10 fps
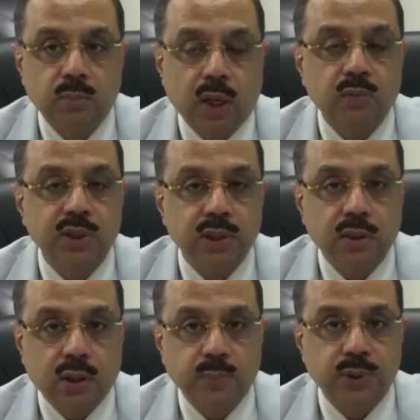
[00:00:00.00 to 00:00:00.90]
blood
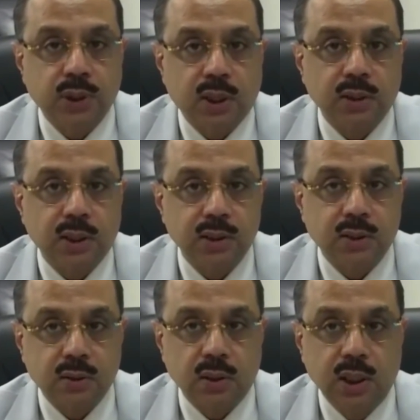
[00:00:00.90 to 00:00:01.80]
vessel rupture and there
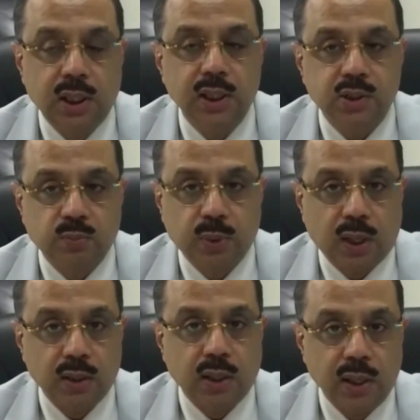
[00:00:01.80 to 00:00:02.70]
is leakage of
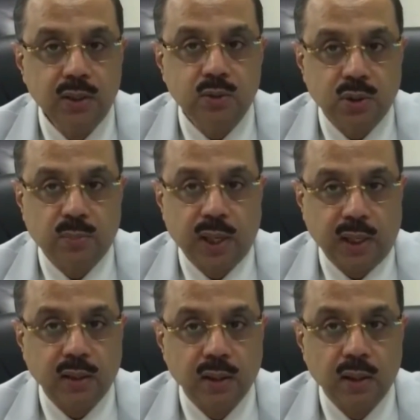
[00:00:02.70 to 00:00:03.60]
blood into the
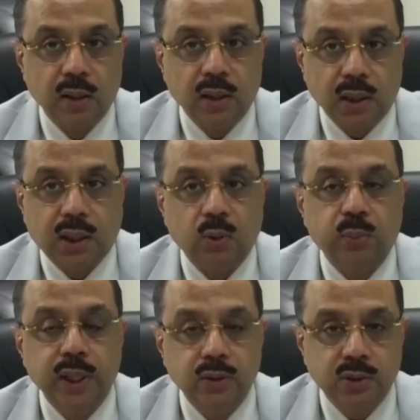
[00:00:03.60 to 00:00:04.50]
brain. It
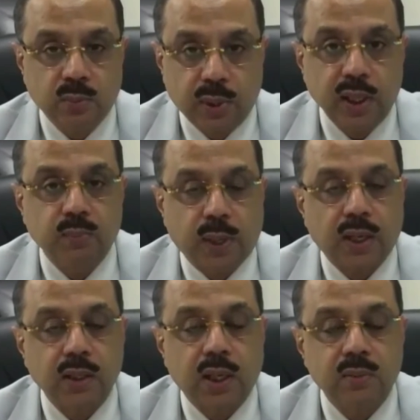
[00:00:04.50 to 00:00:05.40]
can be into the brain
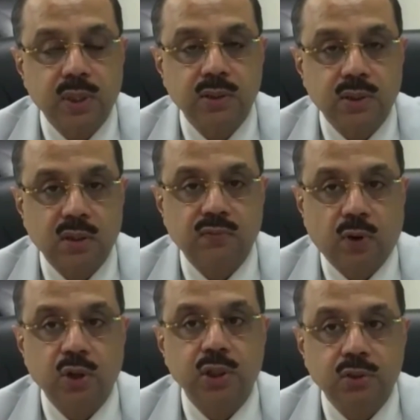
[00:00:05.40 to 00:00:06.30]
parenchyma itself,
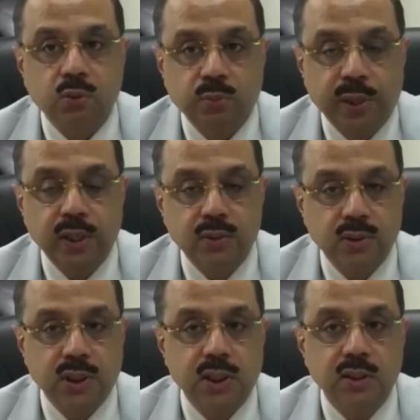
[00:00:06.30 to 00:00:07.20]
or it could be
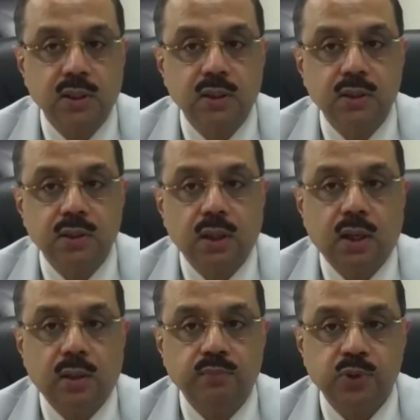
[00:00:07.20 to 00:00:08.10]
into the
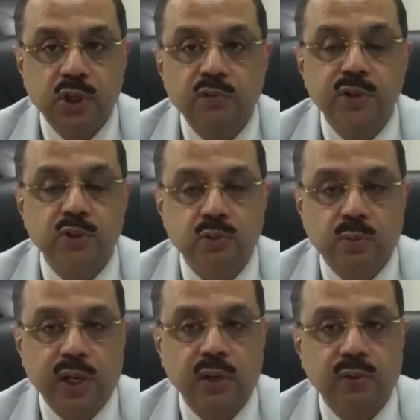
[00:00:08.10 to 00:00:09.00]
surface of the
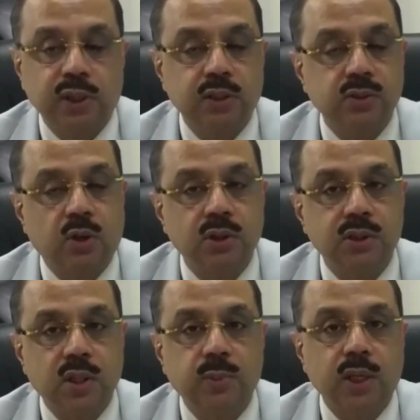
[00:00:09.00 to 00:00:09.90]
brain when it is called
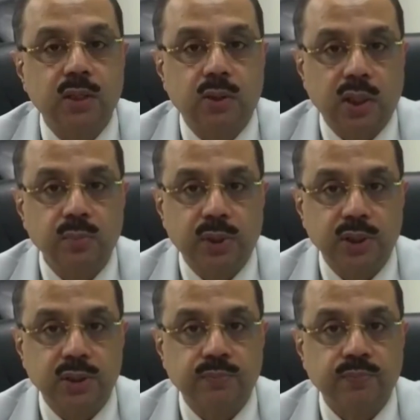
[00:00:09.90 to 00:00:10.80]
the subarachnoid
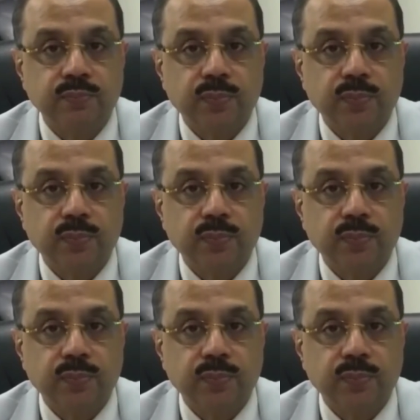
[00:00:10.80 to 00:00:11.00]
hemorrhage.